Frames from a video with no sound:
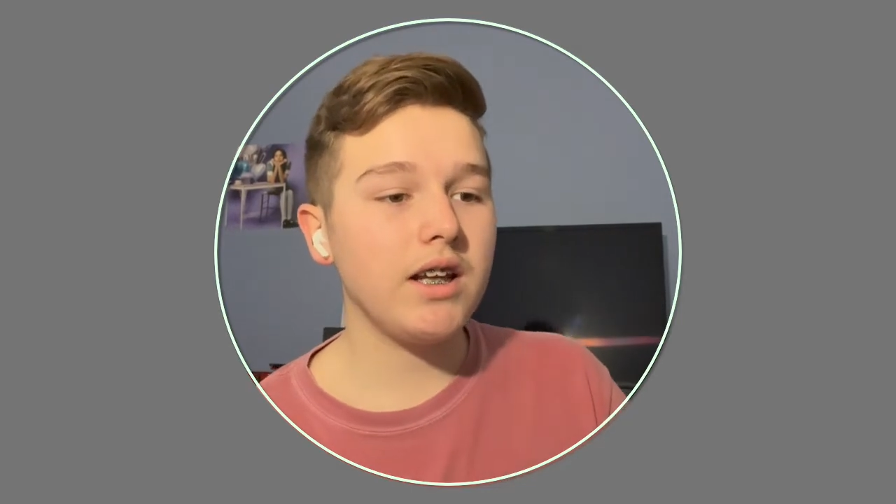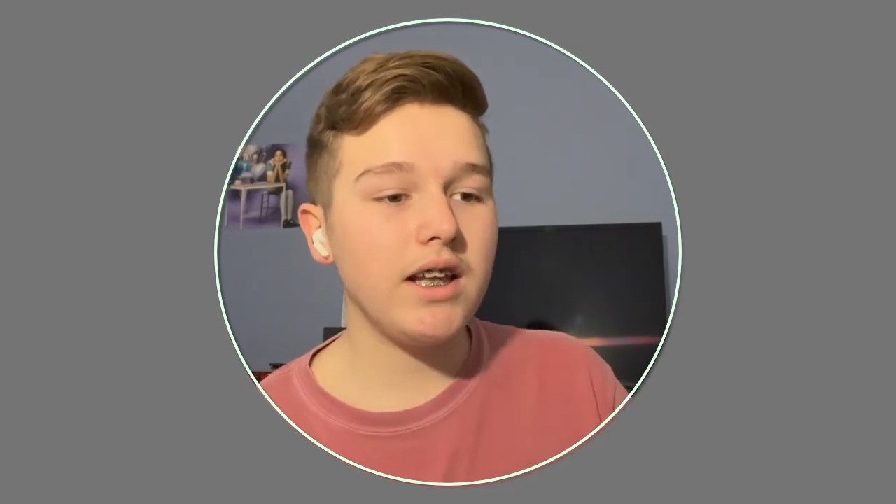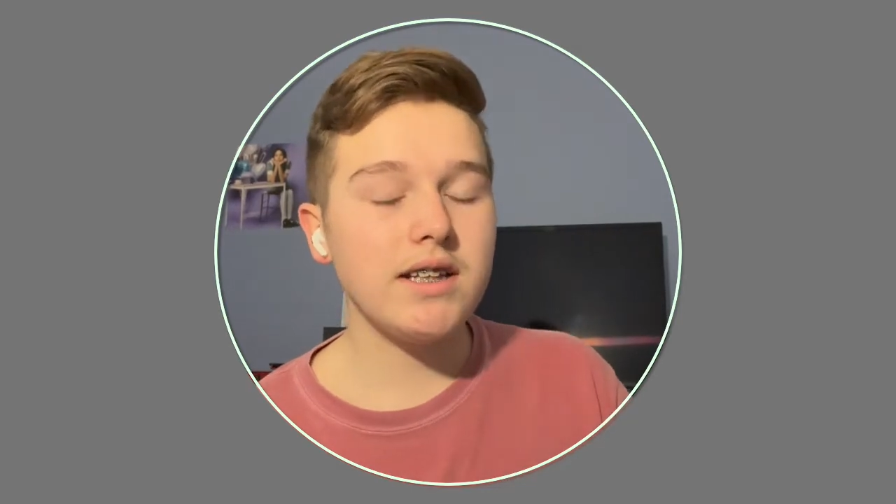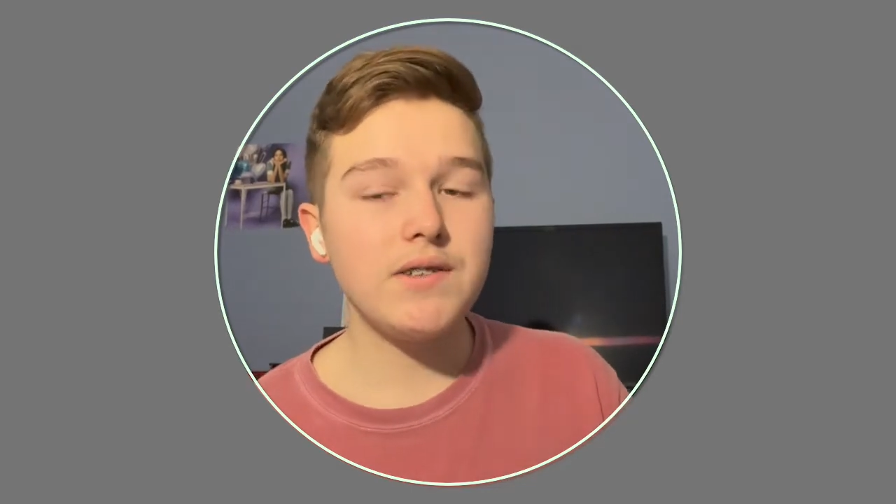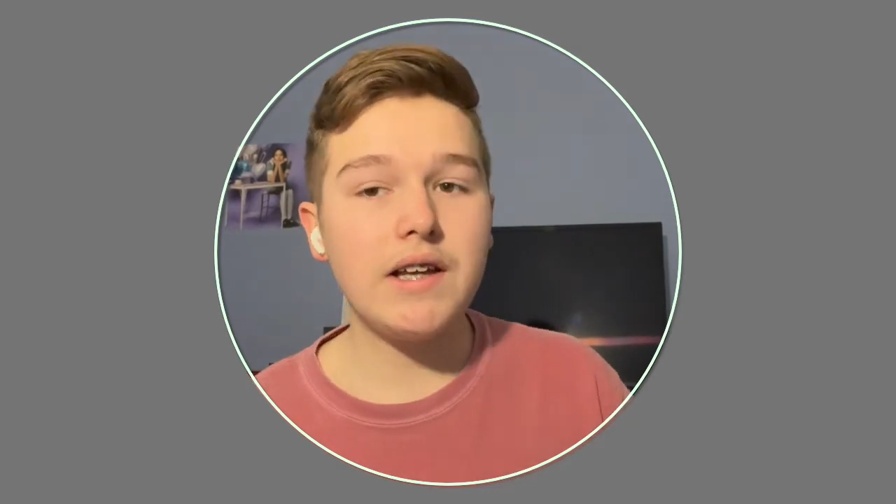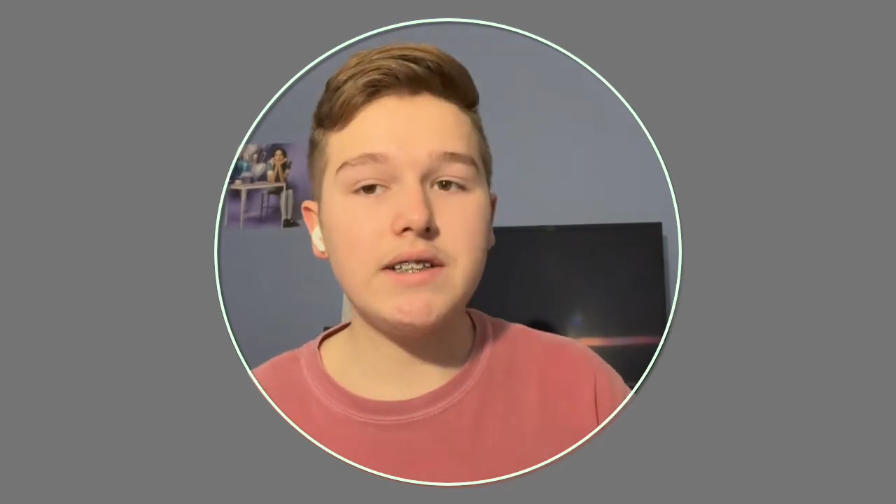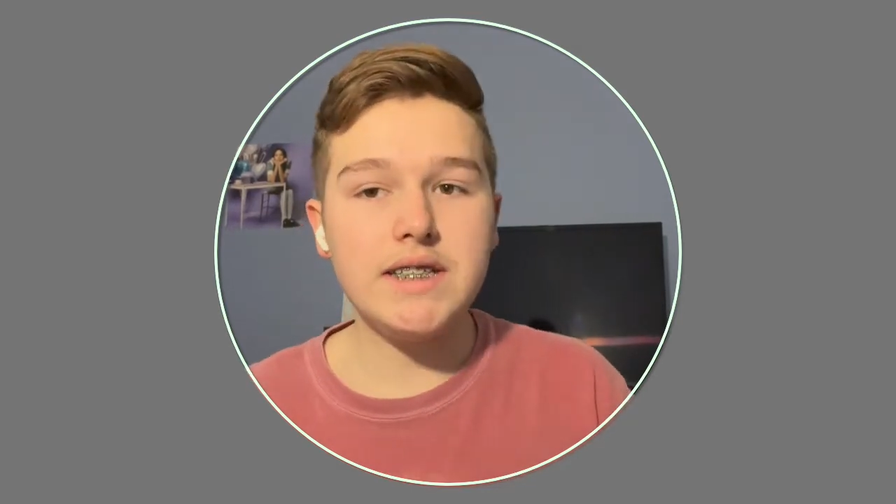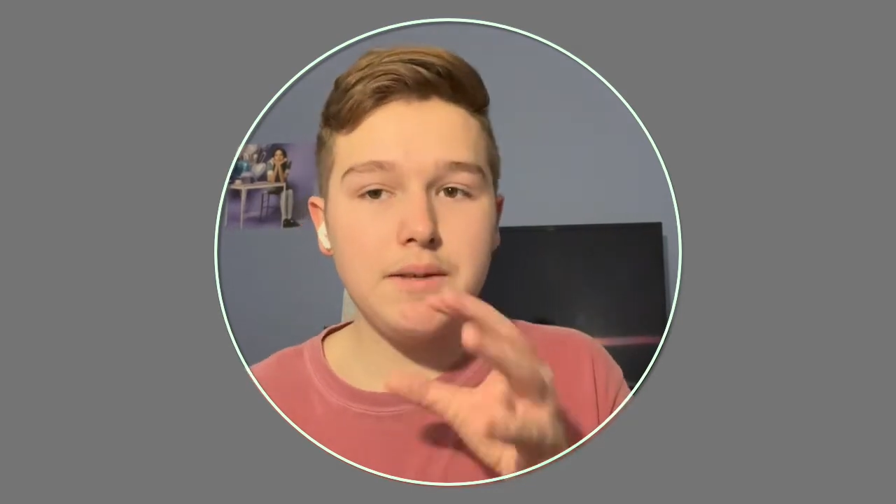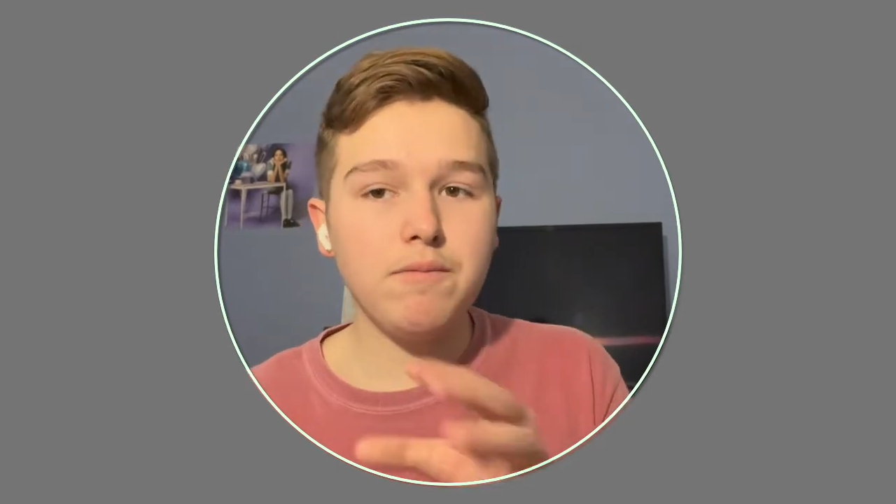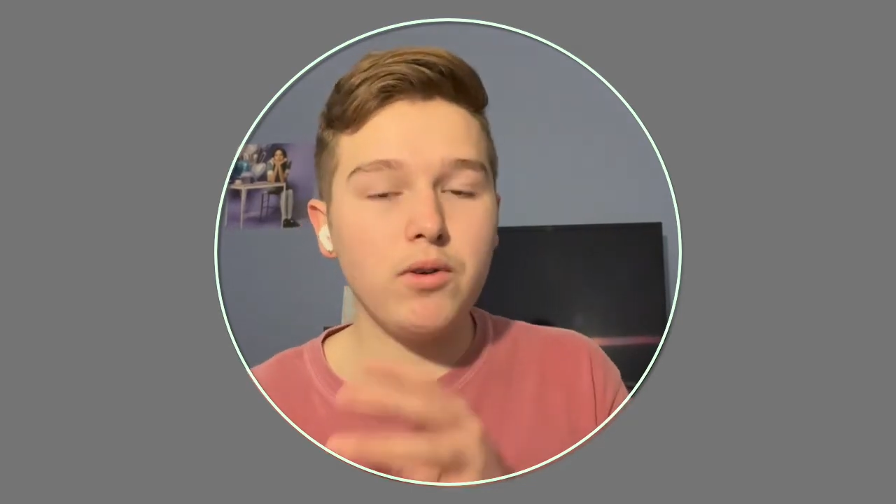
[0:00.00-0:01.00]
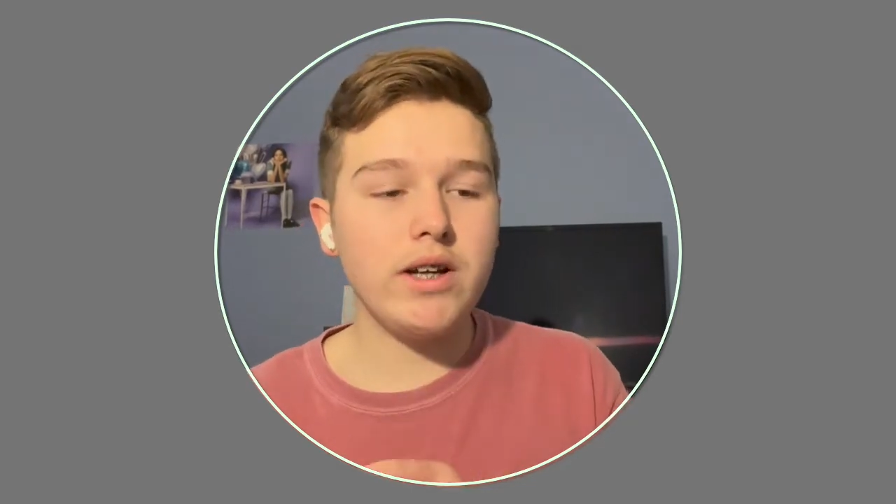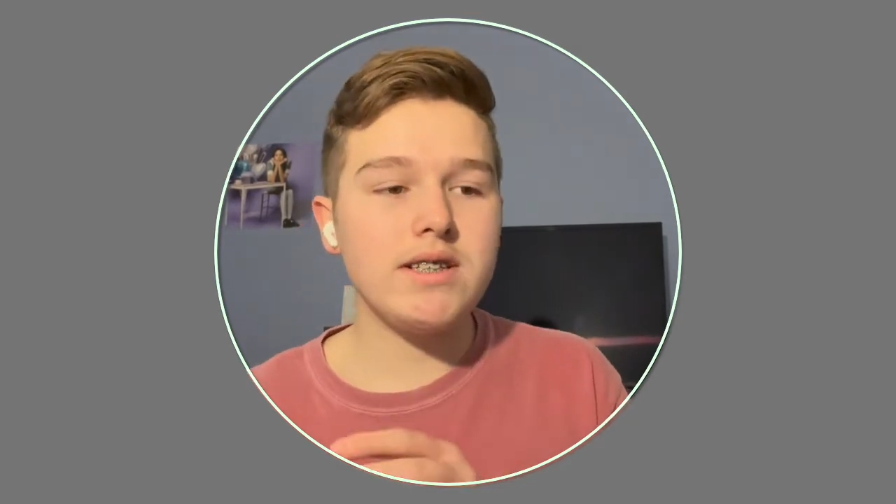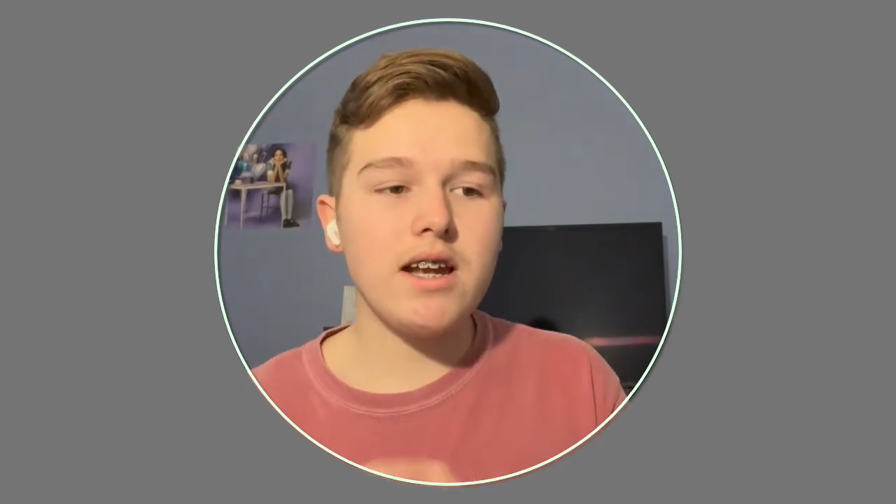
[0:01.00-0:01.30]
He has that deep voice.